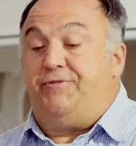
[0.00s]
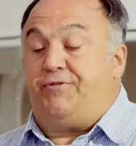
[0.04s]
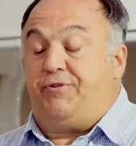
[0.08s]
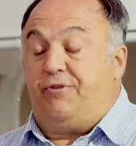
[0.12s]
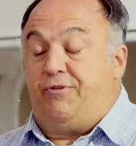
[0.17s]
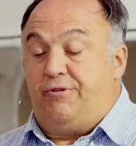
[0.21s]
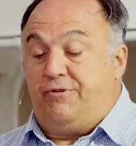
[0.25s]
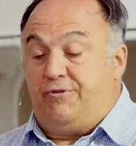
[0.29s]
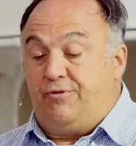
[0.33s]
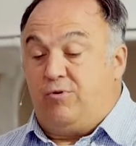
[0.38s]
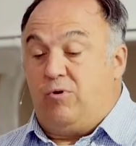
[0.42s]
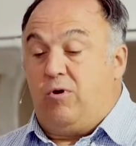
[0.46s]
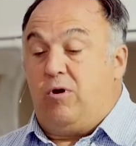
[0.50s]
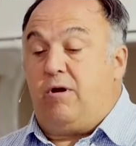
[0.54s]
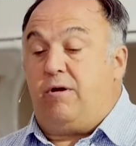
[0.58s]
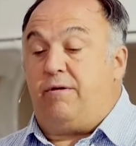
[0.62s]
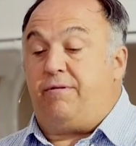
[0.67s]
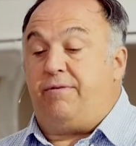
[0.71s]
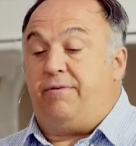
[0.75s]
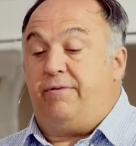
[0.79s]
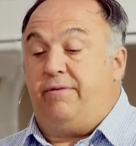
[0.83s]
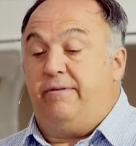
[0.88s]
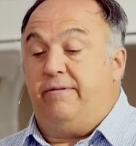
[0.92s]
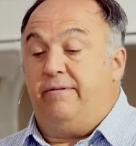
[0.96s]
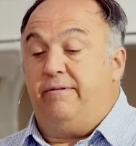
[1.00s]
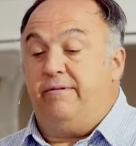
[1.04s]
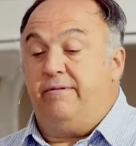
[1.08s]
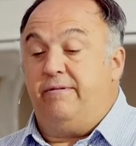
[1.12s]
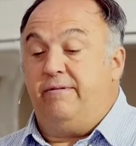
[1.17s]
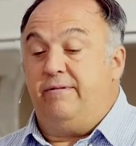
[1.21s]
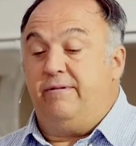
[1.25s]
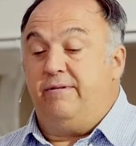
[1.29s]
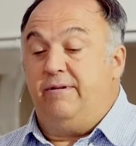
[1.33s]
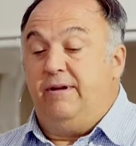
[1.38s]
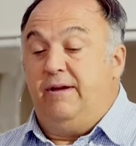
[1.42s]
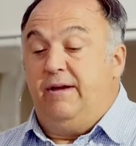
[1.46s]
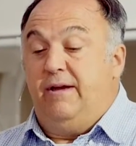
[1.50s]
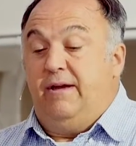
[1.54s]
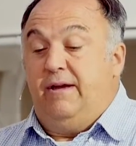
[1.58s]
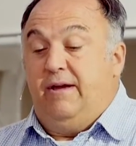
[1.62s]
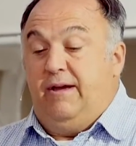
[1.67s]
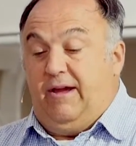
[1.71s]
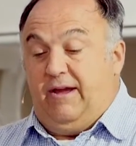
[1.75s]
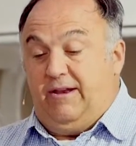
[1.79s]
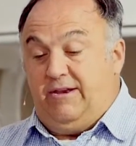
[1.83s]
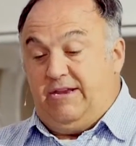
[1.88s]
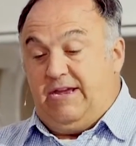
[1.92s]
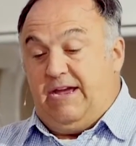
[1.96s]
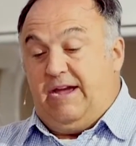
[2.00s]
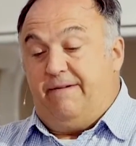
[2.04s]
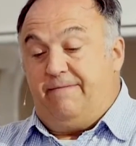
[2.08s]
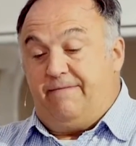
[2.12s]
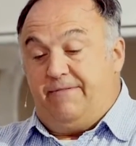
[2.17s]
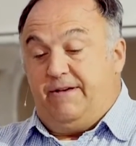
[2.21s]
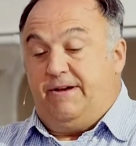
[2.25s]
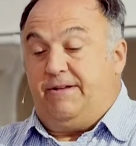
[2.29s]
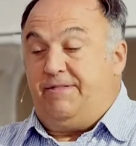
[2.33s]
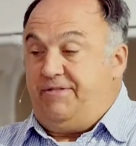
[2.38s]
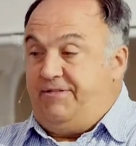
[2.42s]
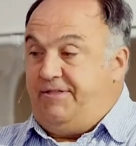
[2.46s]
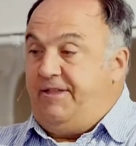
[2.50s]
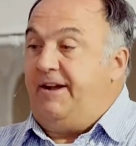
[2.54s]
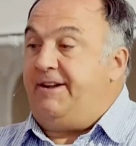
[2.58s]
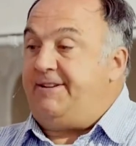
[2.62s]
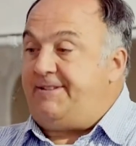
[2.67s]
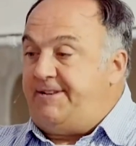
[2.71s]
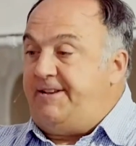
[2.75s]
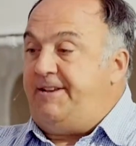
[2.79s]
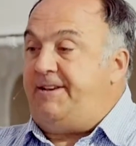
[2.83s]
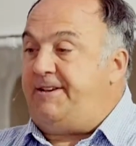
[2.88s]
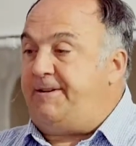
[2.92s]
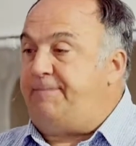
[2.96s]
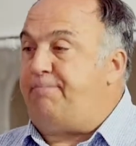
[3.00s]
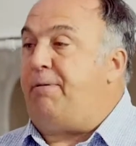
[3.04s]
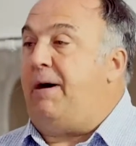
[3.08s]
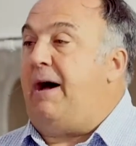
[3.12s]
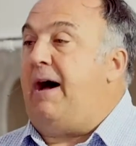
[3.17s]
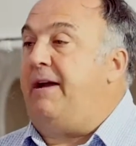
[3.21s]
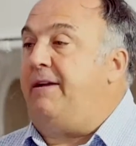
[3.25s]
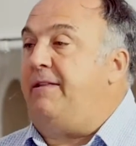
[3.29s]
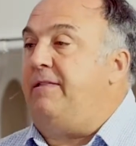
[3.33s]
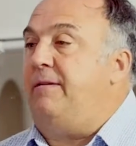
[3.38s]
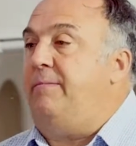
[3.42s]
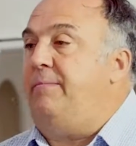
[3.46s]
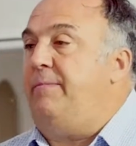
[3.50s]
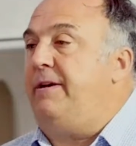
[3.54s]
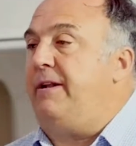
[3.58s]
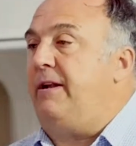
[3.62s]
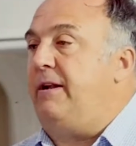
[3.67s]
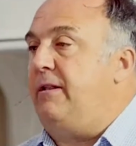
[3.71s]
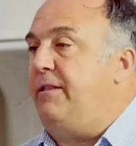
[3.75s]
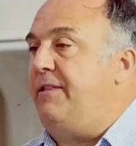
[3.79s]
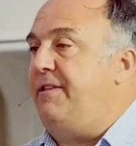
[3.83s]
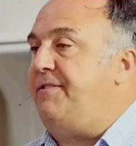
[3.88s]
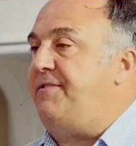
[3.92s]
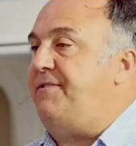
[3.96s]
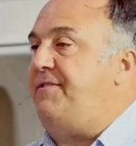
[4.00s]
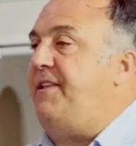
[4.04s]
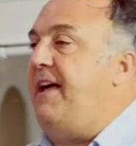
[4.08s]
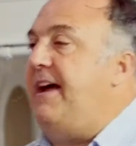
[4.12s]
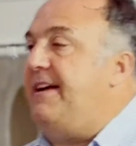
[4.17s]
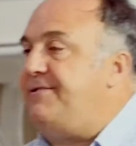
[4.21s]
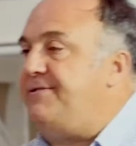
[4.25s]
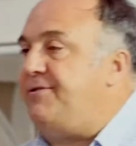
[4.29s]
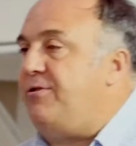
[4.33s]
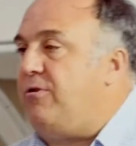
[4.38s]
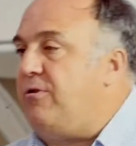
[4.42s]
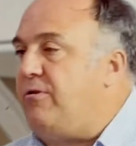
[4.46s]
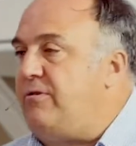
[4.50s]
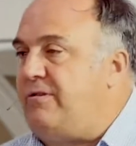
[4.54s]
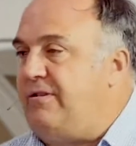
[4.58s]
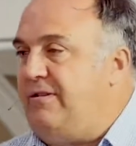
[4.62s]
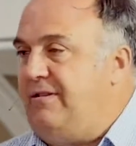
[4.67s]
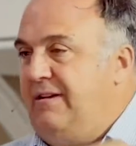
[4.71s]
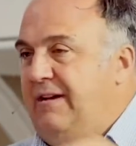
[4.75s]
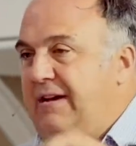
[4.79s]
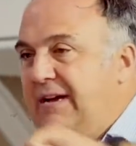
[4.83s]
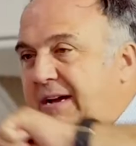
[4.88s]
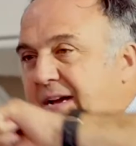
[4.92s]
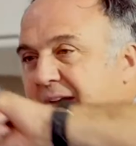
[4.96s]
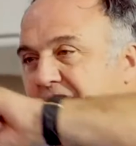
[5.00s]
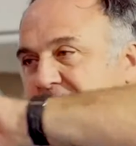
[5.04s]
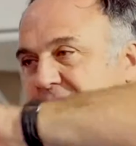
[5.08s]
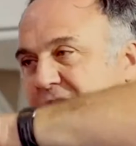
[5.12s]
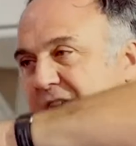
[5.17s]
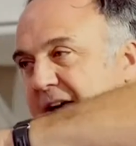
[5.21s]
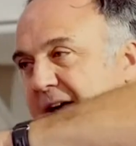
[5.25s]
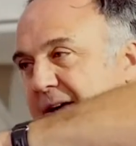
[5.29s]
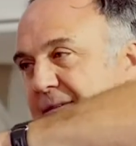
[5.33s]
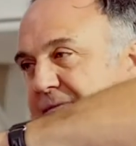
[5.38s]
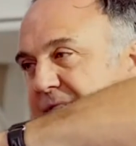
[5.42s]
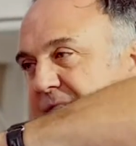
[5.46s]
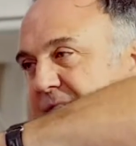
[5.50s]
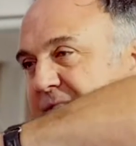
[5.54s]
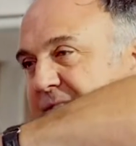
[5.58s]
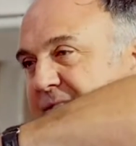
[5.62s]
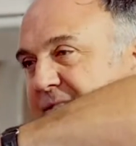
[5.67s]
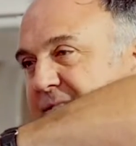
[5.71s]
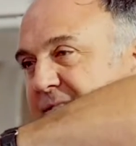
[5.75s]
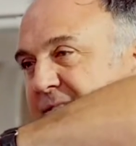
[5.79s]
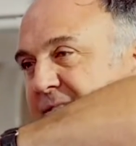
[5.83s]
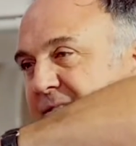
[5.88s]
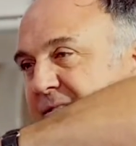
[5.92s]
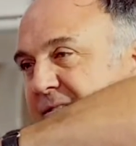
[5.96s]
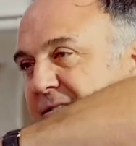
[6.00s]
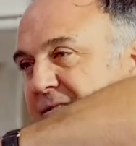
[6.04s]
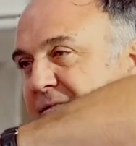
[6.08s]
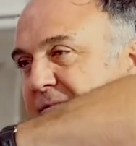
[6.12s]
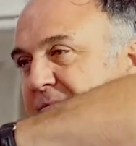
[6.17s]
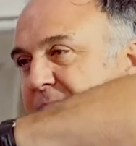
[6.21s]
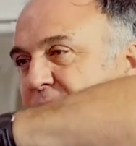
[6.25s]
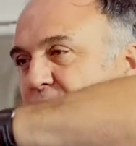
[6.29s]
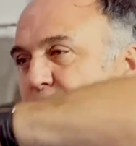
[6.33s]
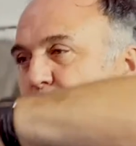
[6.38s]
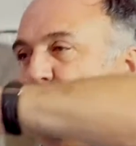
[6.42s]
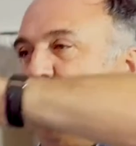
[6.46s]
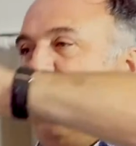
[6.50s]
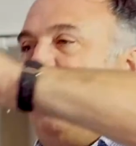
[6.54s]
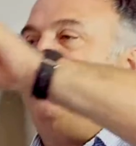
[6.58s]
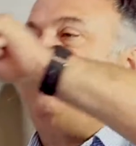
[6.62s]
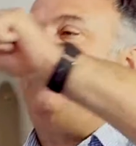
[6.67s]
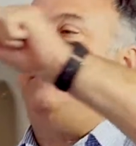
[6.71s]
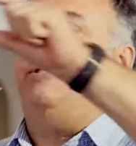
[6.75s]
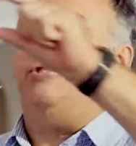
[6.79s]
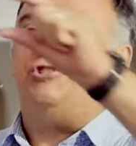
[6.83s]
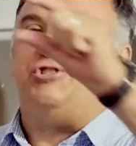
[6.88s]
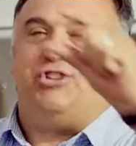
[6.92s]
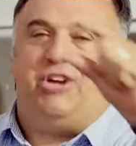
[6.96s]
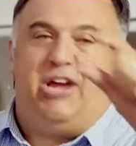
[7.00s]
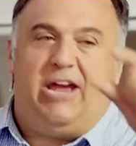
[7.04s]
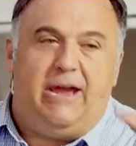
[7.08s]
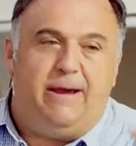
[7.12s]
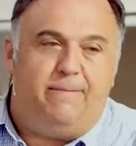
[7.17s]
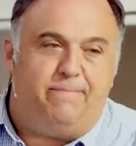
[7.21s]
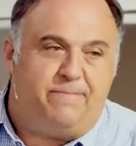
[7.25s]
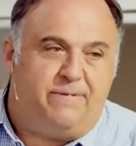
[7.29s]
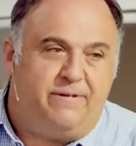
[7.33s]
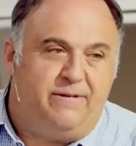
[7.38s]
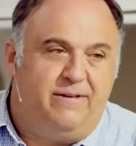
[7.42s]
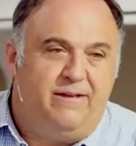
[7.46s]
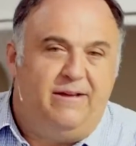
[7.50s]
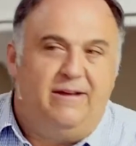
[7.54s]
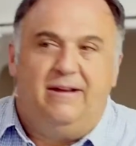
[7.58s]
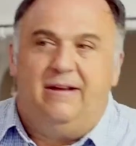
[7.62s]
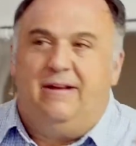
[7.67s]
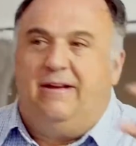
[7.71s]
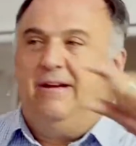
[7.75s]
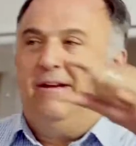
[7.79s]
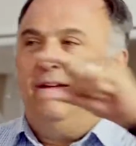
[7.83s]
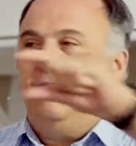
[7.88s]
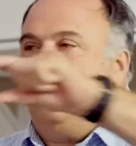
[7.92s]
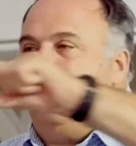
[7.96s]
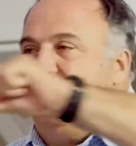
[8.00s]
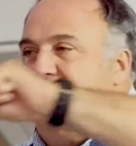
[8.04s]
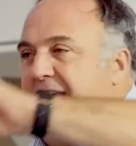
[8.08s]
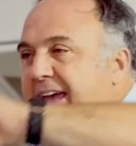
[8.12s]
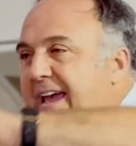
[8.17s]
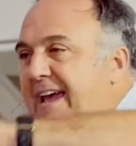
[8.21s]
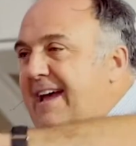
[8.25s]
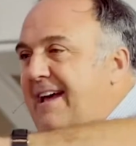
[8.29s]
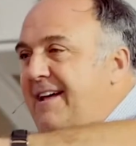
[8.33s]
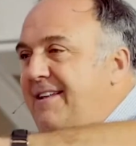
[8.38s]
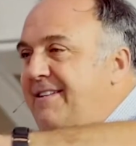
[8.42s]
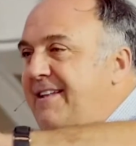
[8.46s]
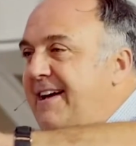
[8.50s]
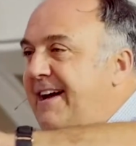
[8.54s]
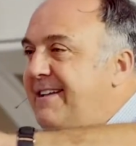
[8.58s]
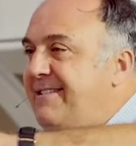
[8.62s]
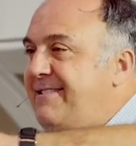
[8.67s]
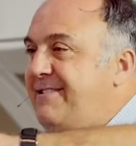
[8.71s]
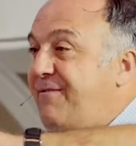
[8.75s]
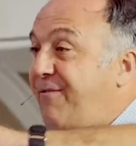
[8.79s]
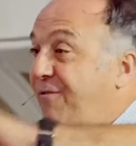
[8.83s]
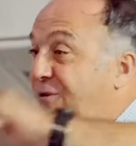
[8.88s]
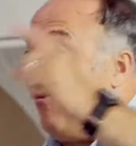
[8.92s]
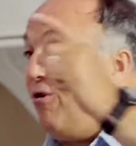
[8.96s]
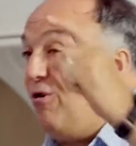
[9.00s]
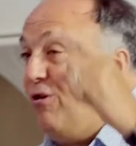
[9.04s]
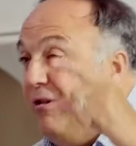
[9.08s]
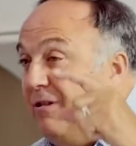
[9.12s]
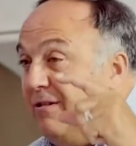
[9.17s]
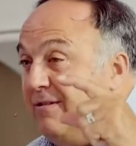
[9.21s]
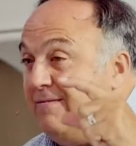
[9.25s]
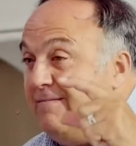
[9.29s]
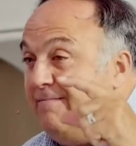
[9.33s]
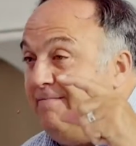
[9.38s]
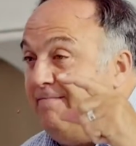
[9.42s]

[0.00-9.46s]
to the north, and you have the dusty spot in the middle of the desert, you have this crescent-shaped land that's fertile,